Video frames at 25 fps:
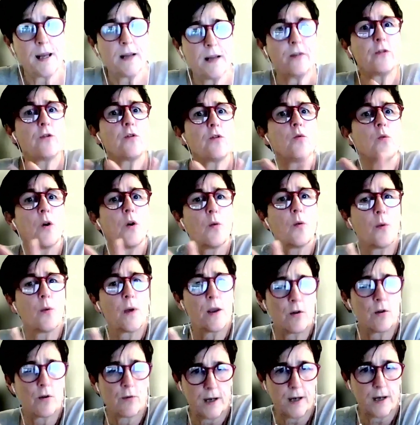to what we
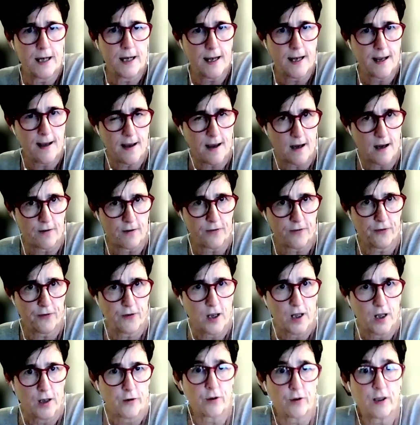already have.
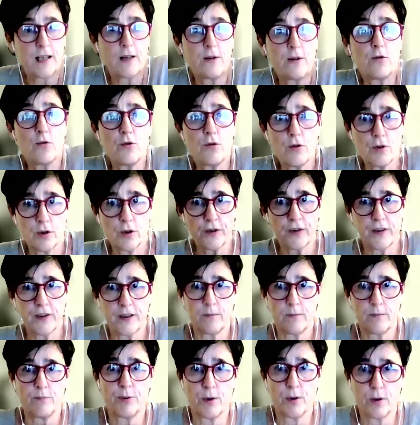So they do not
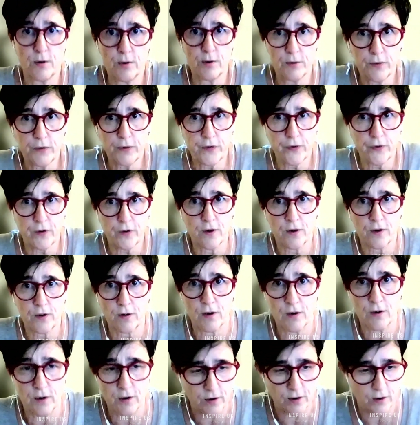impose
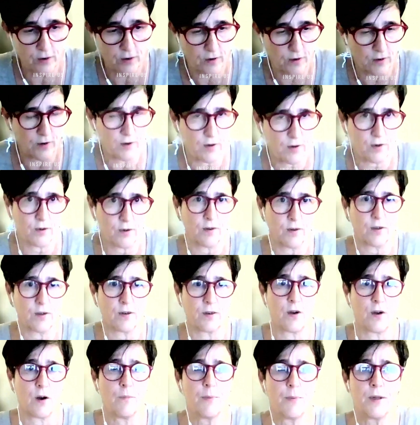a
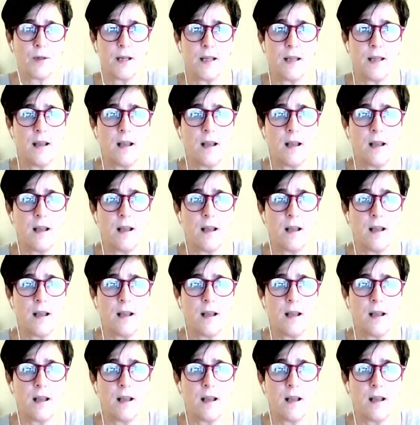company